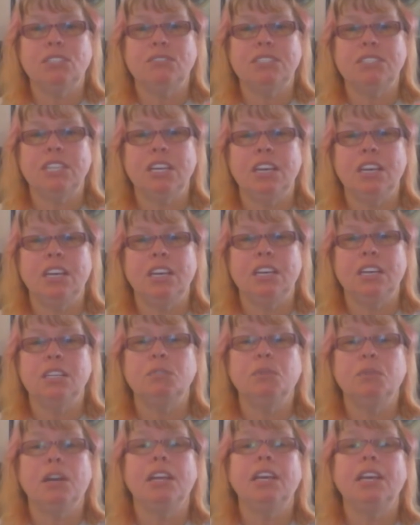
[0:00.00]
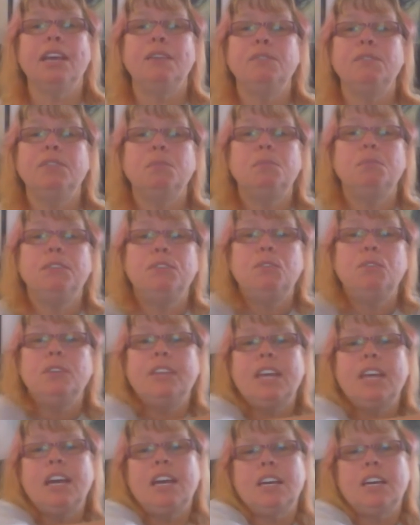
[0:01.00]
of seeing is where I came from
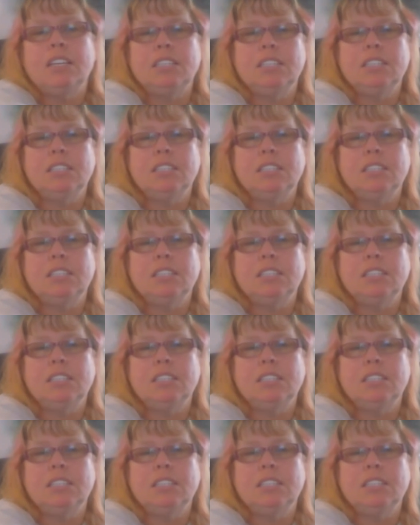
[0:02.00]
before that.